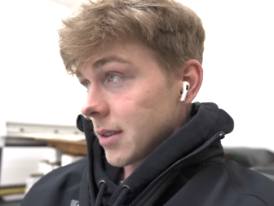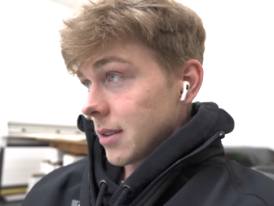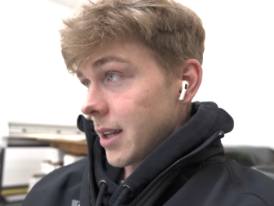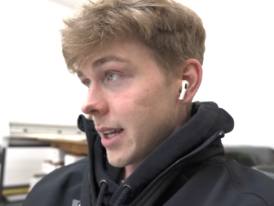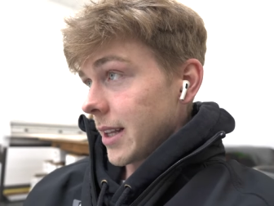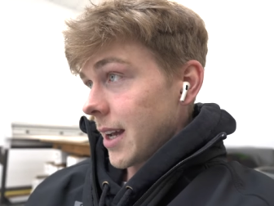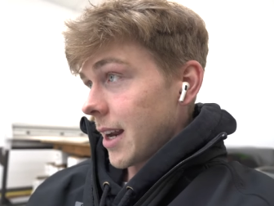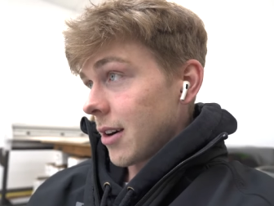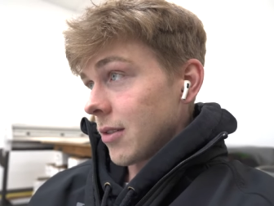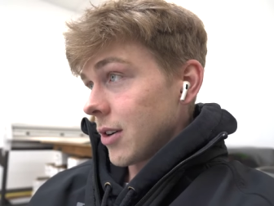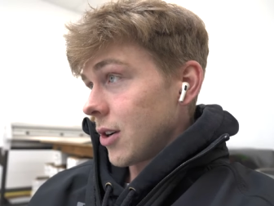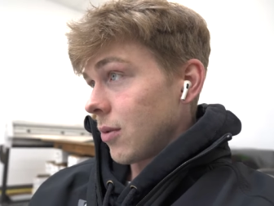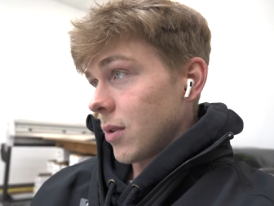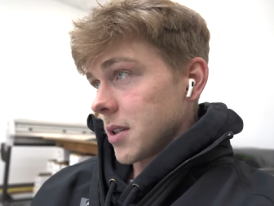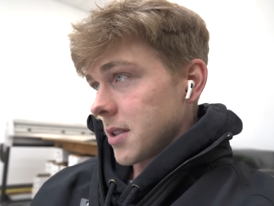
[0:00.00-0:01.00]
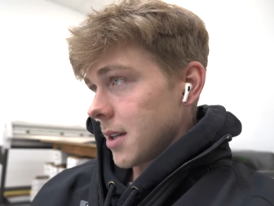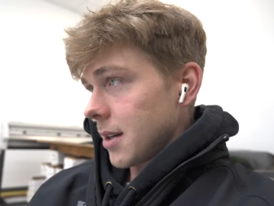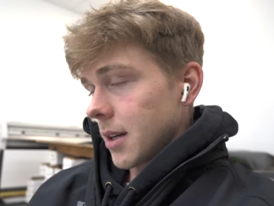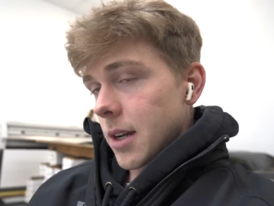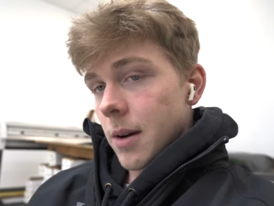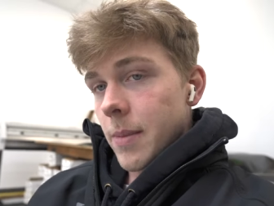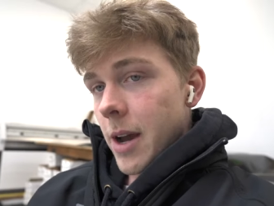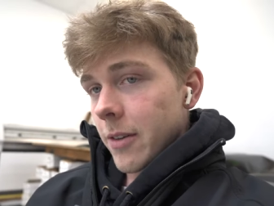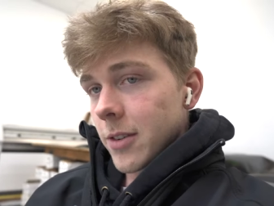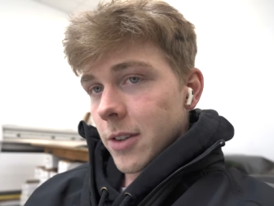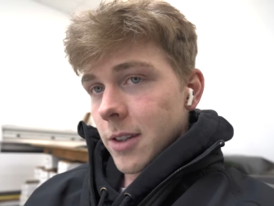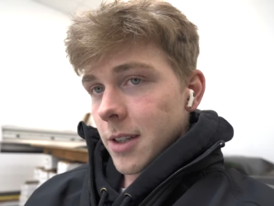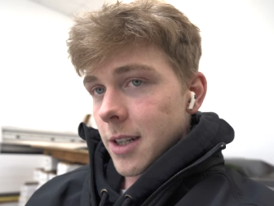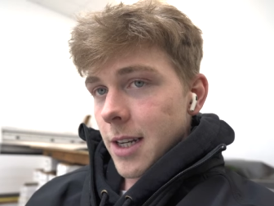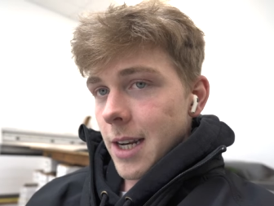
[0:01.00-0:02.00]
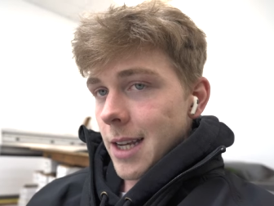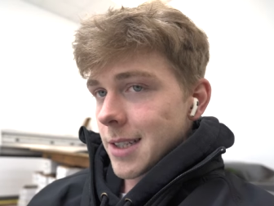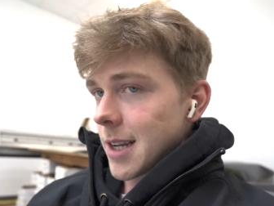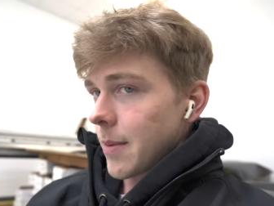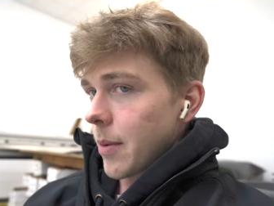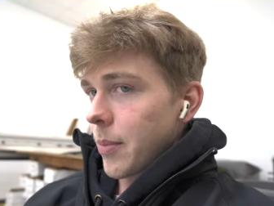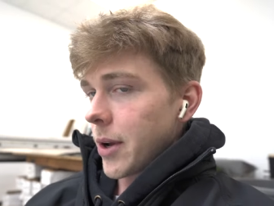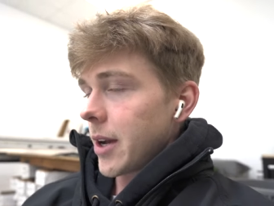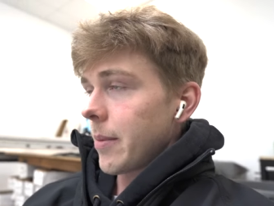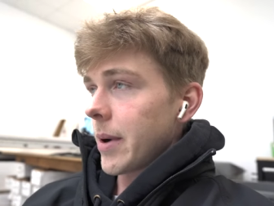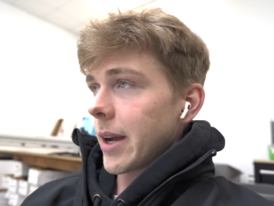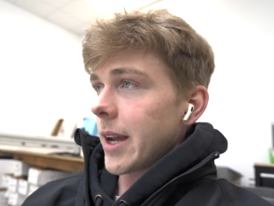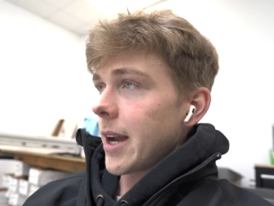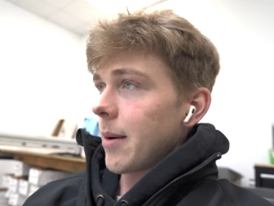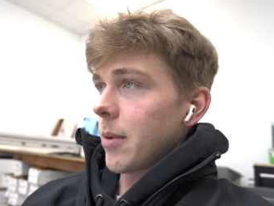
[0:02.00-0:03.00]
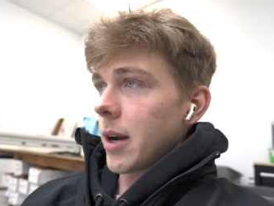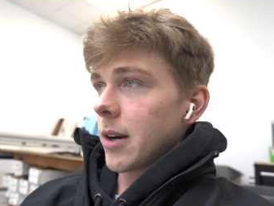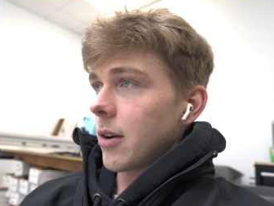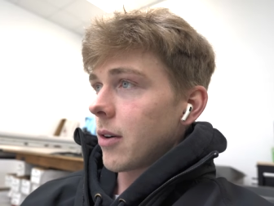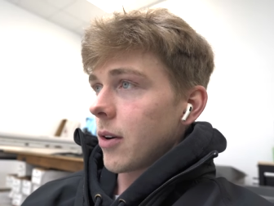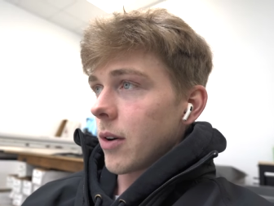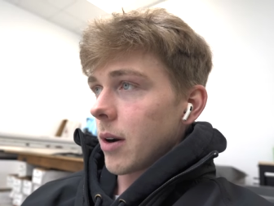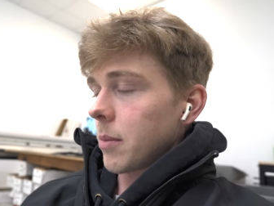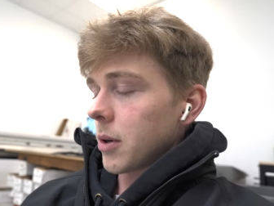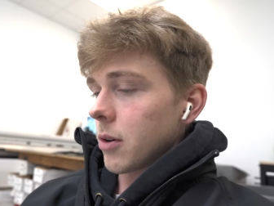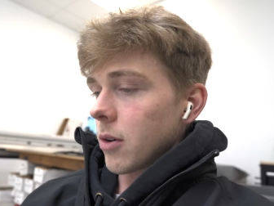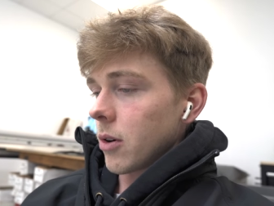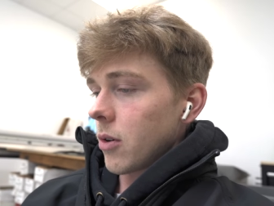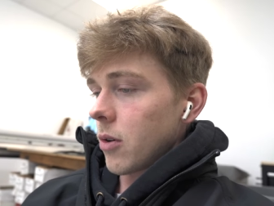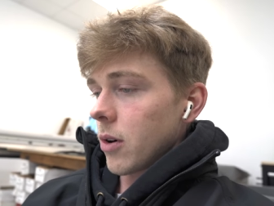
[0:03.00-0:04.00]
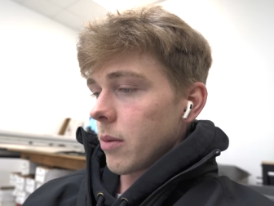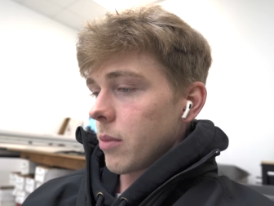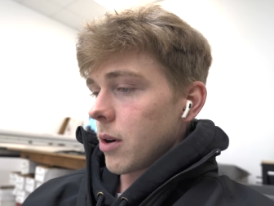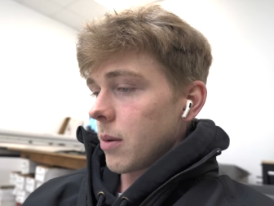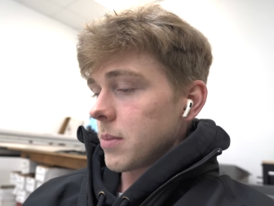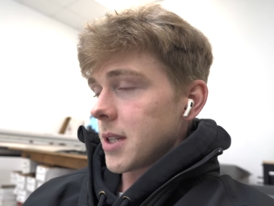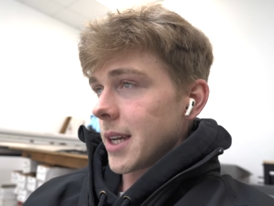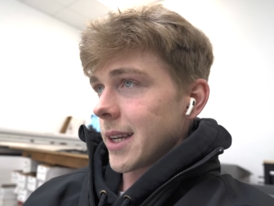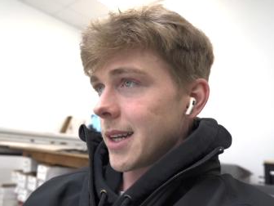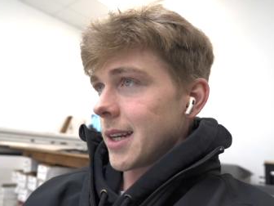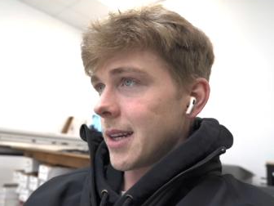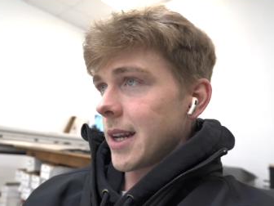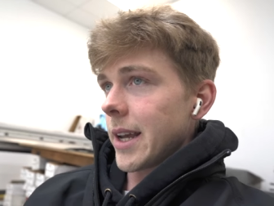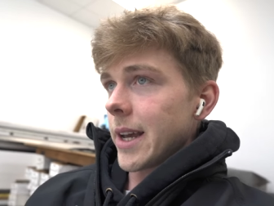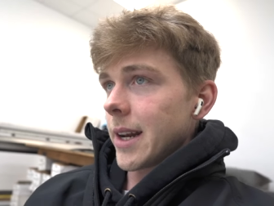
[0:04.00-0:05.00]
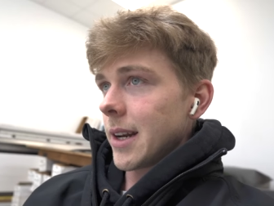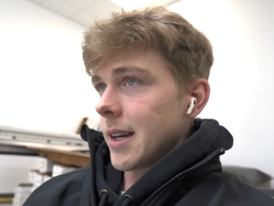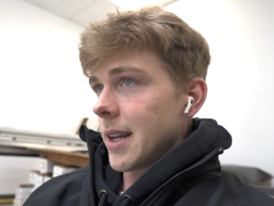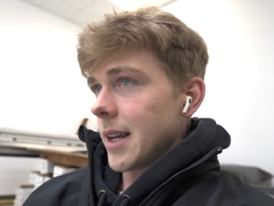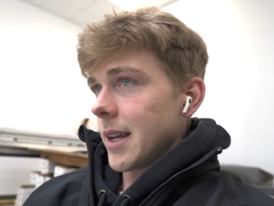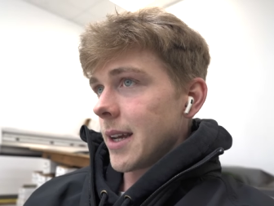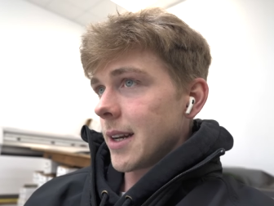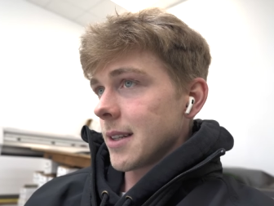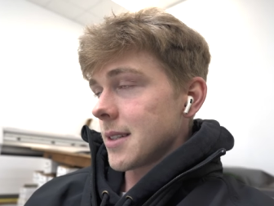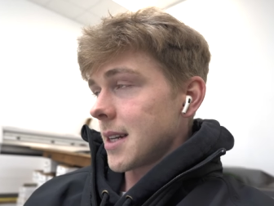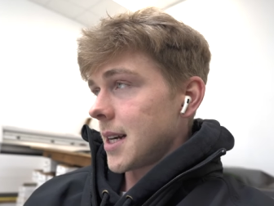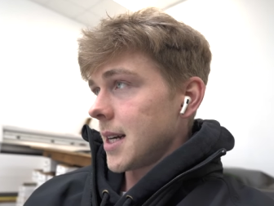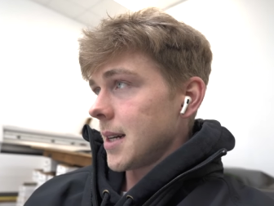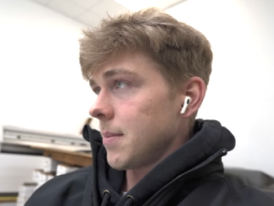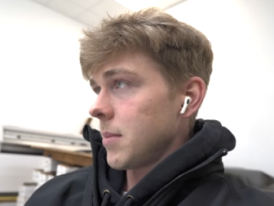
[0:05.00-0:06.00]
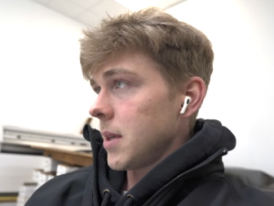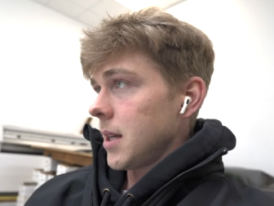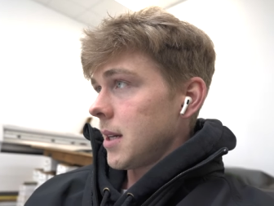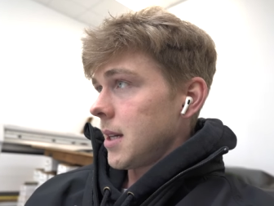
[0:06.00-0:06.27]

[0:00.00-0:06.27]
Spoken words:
Like, I don't know what's going to come after the next time I pick up my camera. I don't know what I'm going to record, bro. I'm taking it day at a day at a time.